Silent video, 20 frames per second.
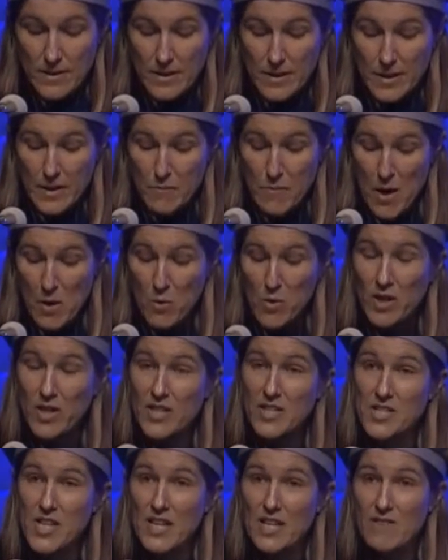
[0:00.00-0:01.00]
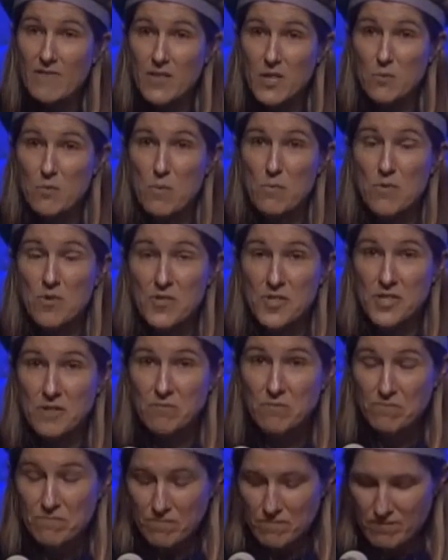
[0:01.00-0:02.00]
In my work on jellyfish
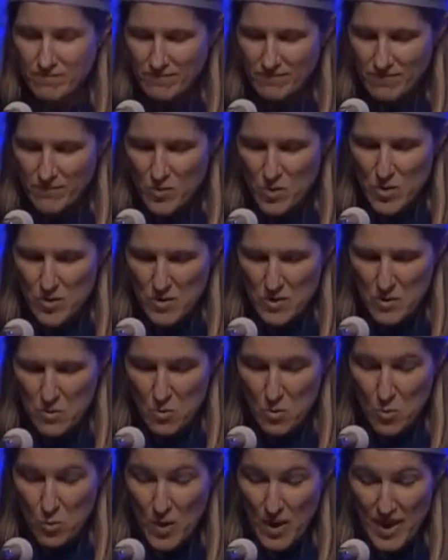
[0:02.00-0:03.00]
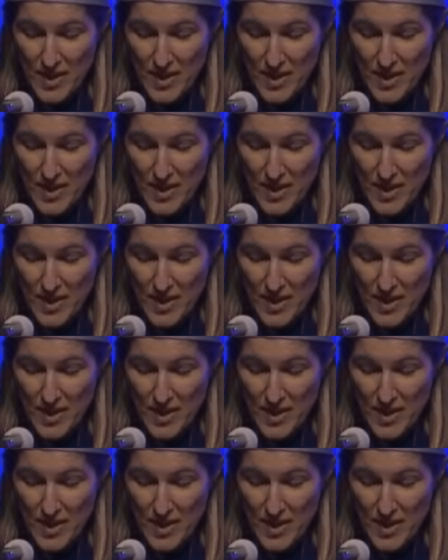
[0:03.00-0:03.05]
propulsion, what